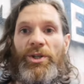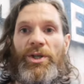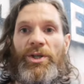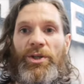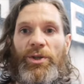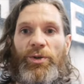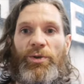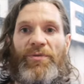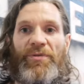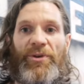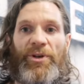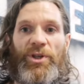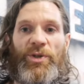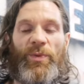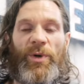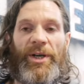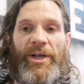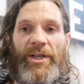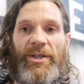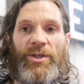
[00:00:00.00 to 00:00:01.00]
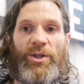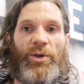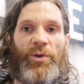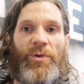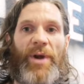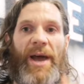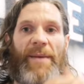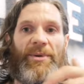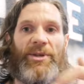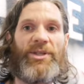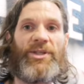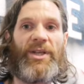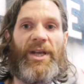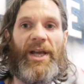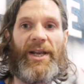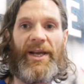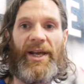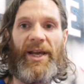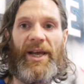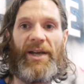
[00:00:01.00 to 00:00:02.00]
to need to do for this one is grab a
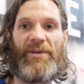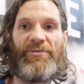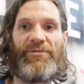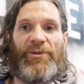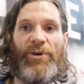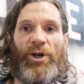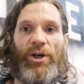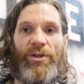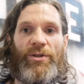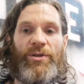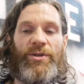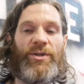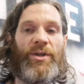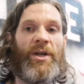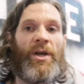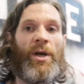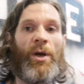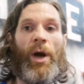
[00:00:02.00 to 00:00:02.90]
set of headphones